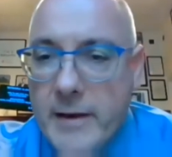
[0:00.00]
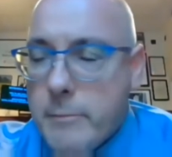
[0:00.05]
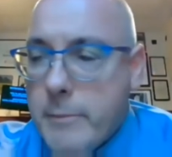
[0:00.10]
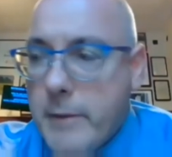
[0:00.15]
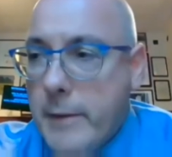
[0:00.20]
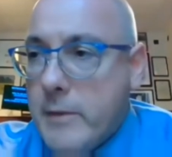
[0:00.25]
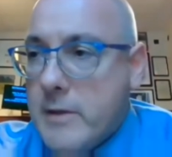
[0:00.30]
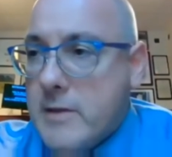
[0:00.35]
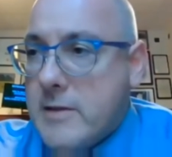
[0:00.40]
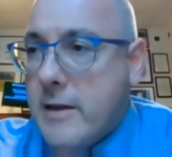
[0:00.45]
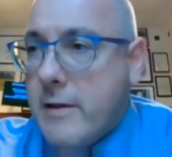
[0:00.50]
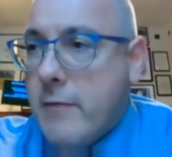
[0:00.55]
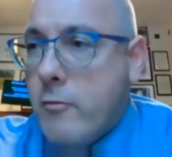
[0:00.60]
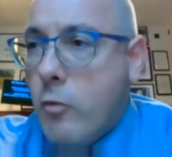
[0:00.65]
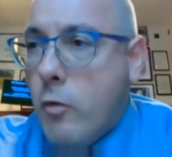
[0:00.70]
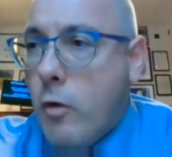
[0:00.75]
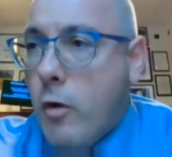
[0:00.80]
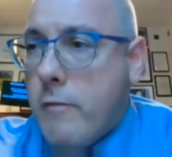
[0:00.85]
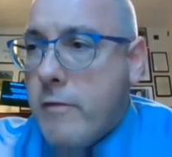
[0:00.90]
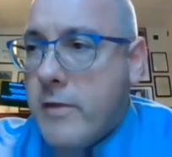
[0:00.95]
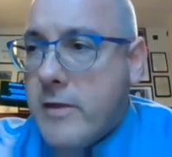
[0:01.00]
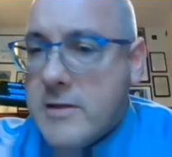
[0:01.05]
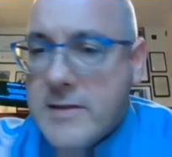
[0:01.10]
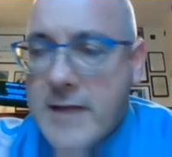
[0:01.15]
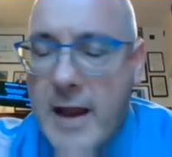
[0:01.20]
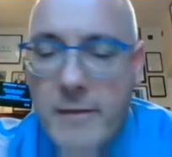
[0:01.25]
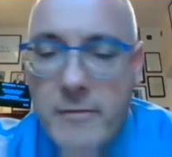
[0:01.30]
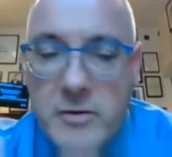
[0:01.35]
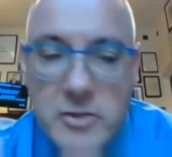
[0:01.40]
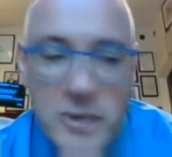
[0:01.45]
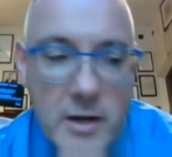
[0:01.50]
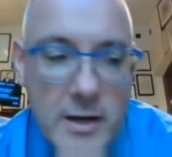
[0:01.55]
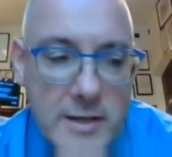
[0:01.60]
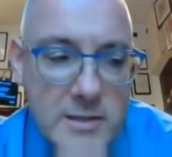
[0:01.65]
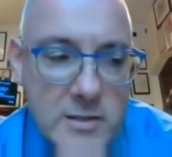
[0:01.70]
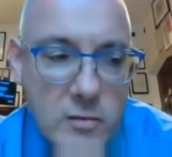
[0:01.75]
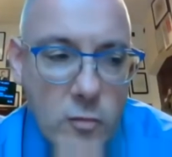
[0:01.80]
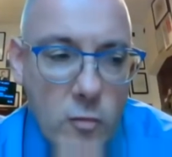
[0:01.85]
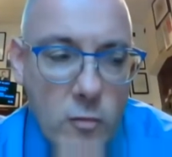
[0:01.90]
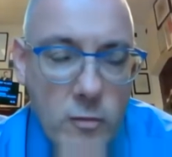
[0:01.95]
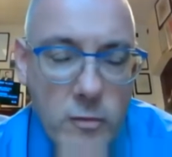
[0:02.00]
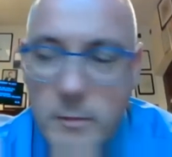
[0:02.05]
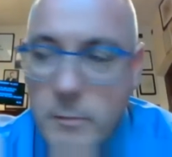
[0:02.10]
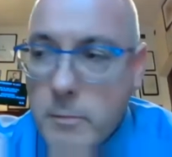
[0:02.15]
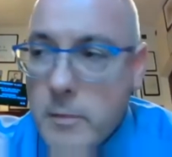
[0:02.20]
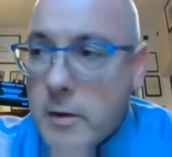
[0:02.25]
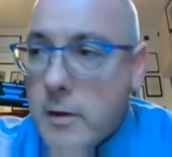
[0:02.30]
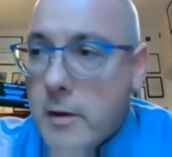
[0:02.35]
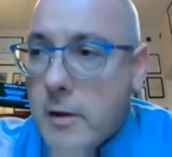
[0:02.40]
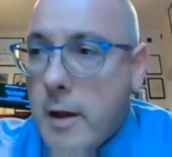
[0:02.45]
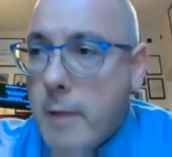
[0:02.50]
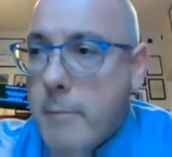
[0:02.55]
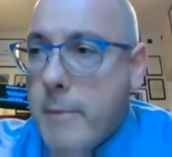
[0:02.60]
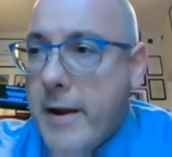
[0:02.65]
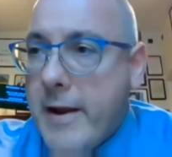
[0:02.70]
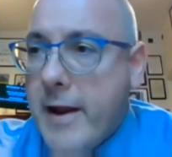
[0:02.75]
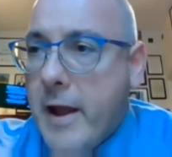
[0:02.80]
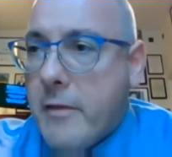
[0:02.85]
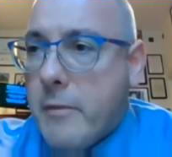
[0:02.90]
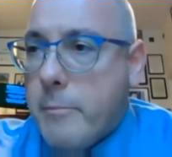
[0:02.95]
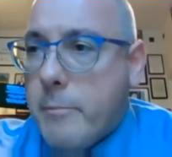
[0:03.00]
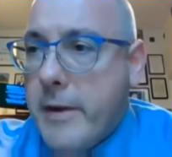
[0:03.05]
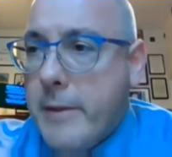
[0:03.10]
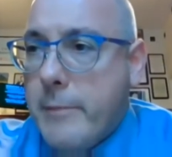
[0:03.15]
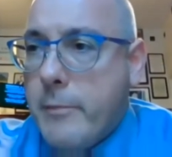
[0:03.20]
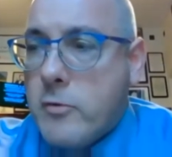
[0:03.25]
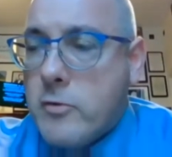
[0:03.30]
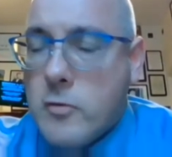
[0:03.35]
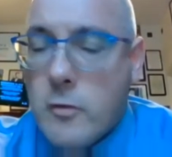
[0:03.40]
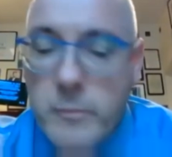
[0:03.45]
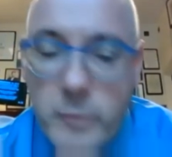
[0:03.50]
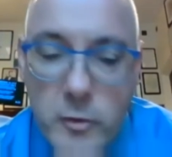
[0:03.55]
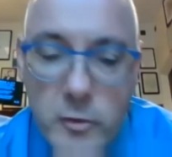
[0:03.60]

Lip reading: BBC, they were all over the television. I saw them, and many other people saw them.